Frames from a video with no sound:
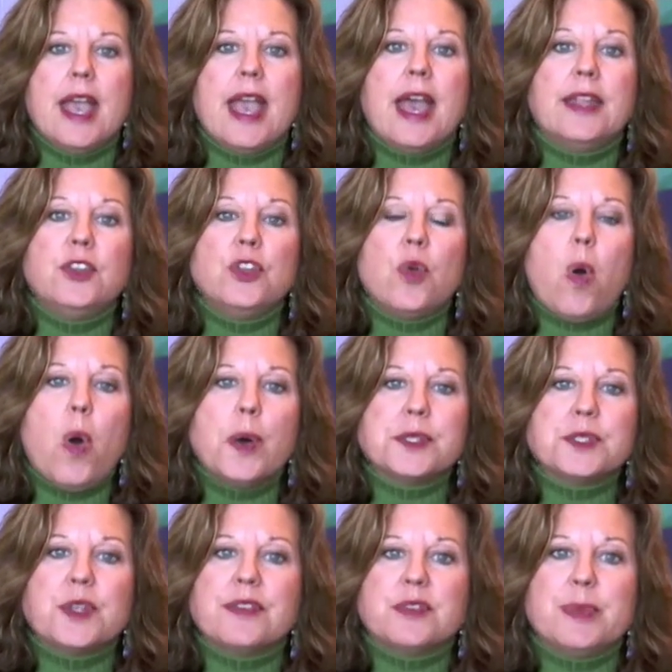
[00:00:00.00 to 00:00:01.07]
And you
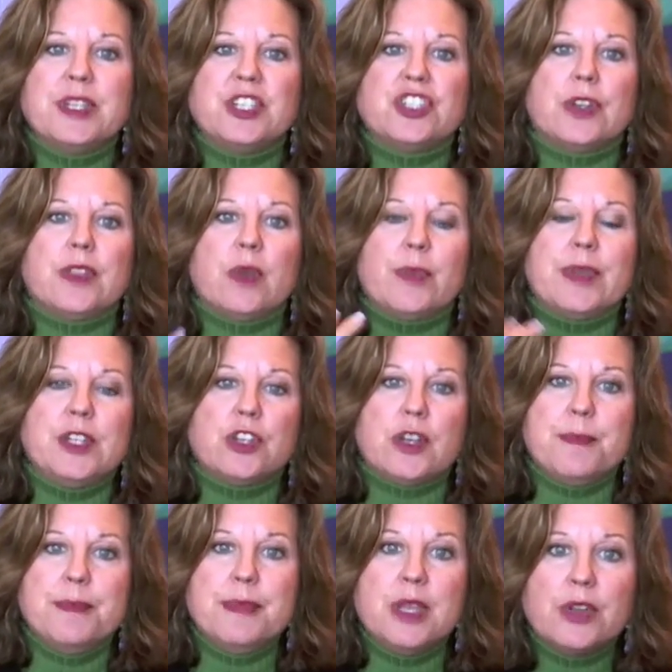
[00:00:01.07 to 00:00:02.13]
also have to be sure that when you
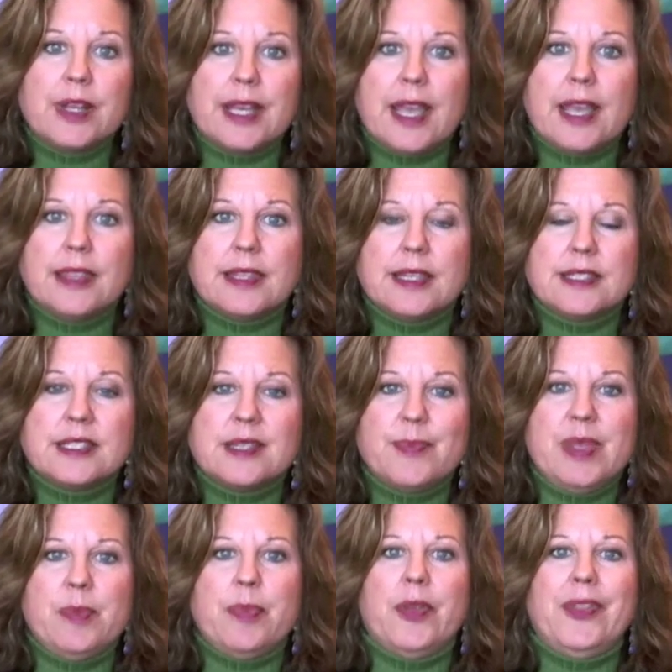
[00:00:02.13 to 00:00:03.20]
communicate things to
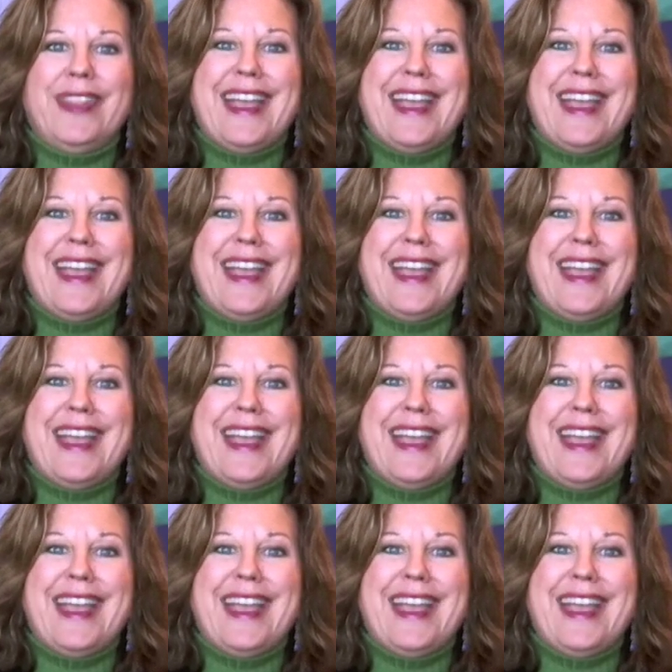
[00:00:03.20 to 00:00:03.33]
people,